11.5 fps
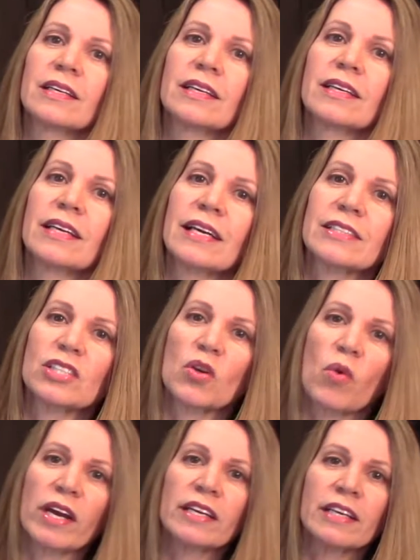It has
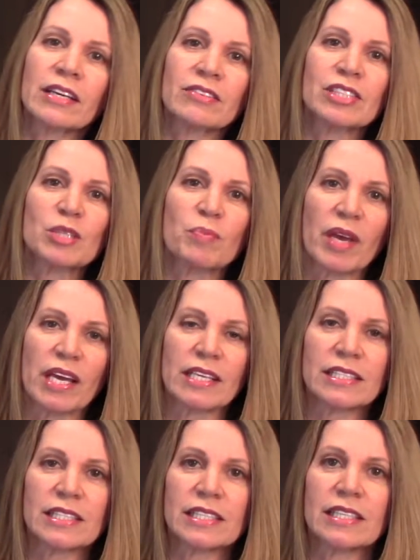quite enough
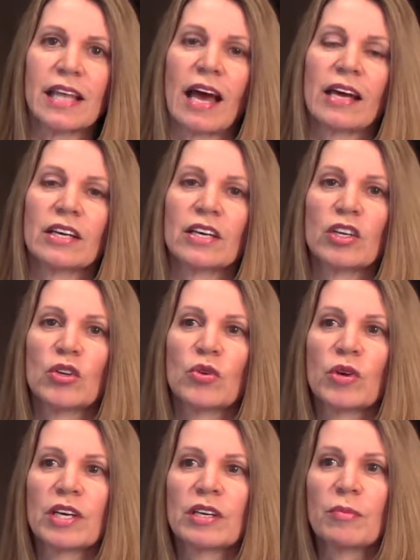space that you
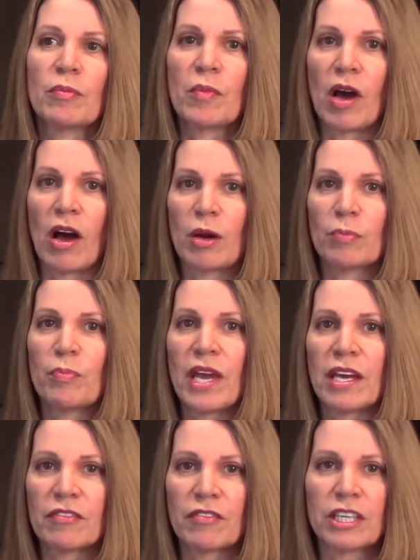can
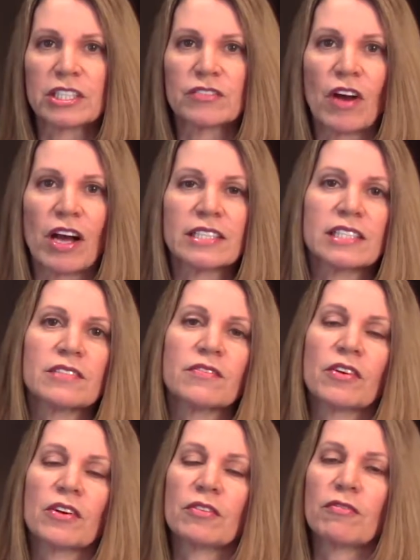make French fries
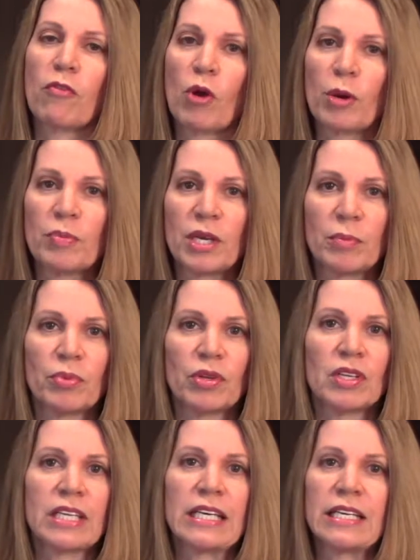for 4
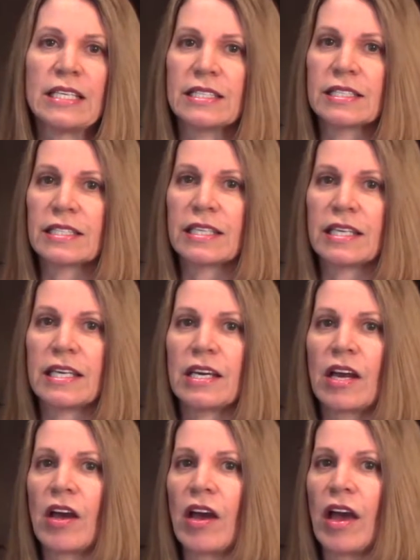people
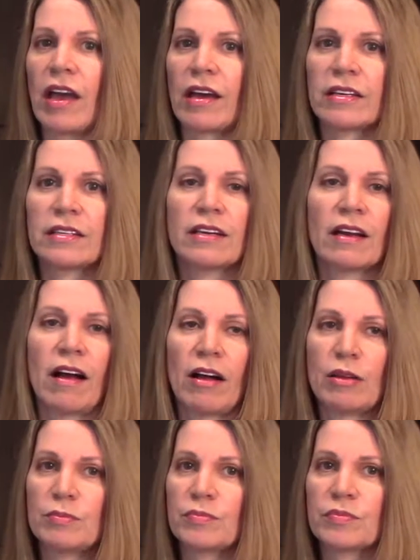easily,
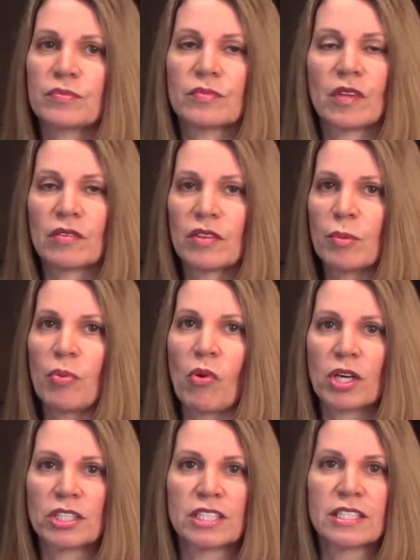and the
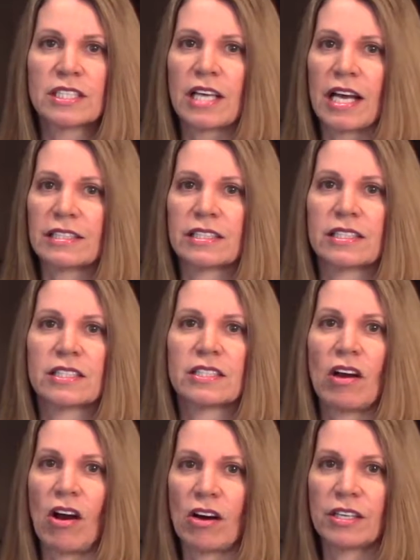portion sizes
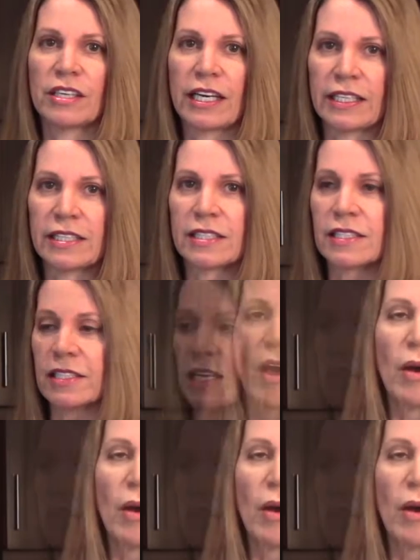are nice.